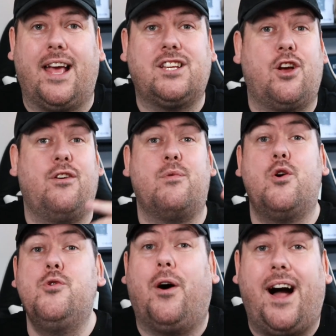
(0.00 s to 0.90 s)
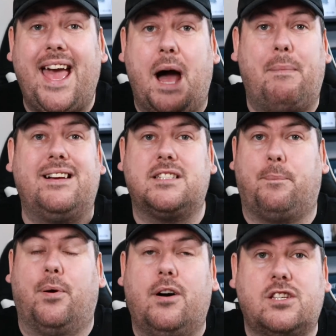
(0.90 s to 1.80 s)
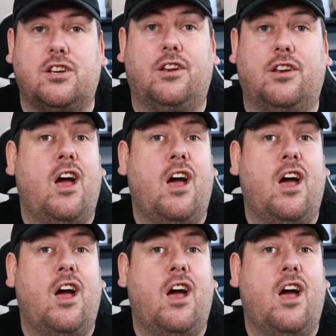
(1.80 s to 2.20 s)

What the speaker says: show them who I am as a person,